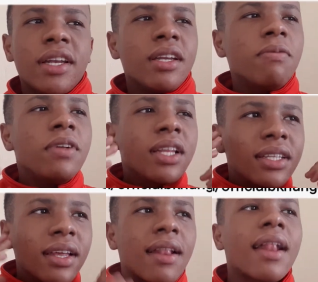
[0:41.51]
Never
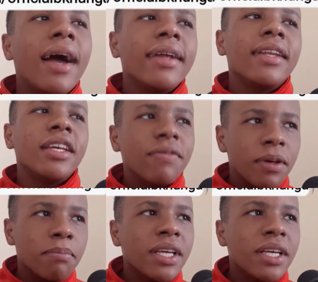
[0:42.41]
let the client leave the